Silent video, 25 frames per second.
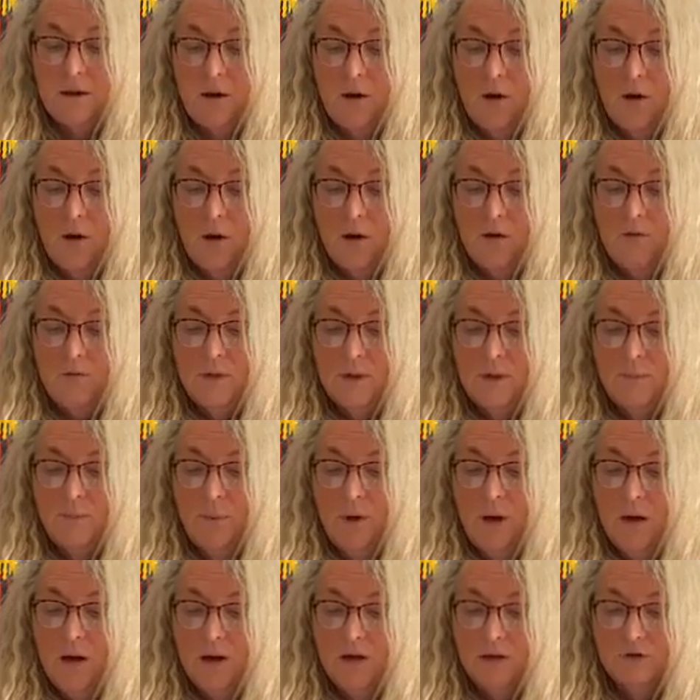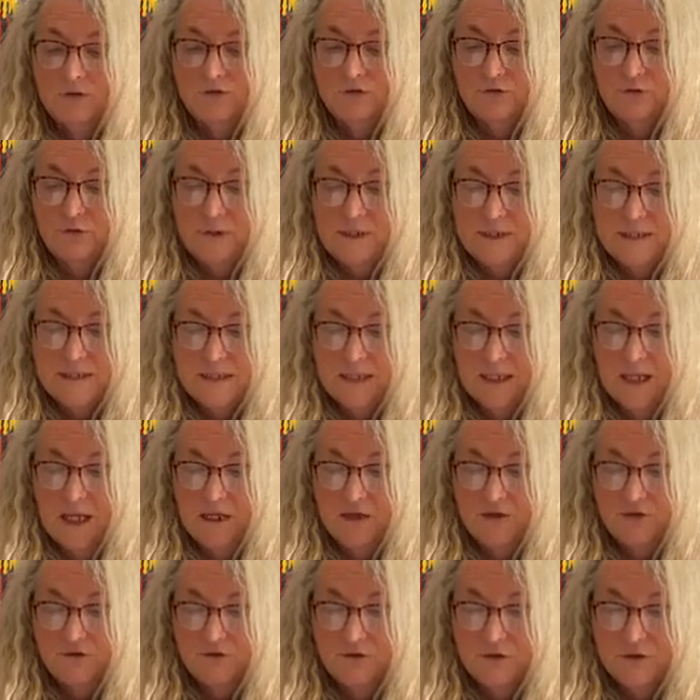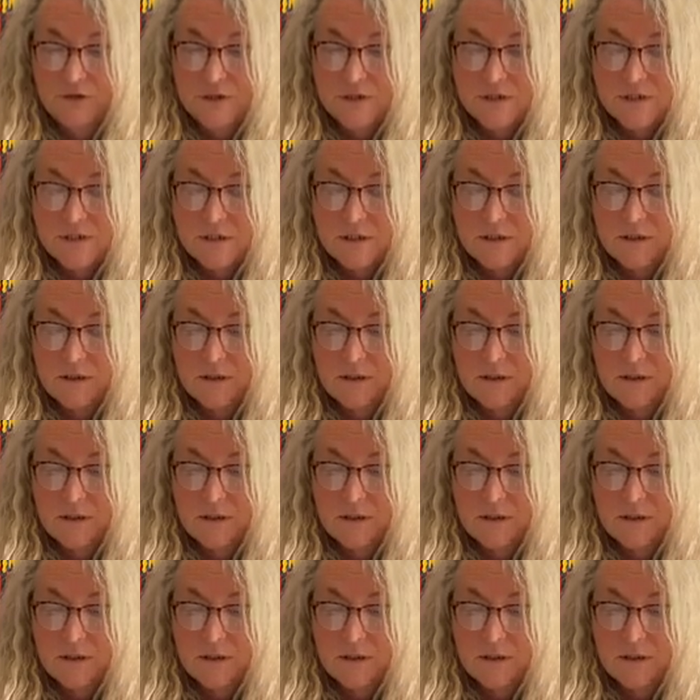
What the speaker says: are only partial indications,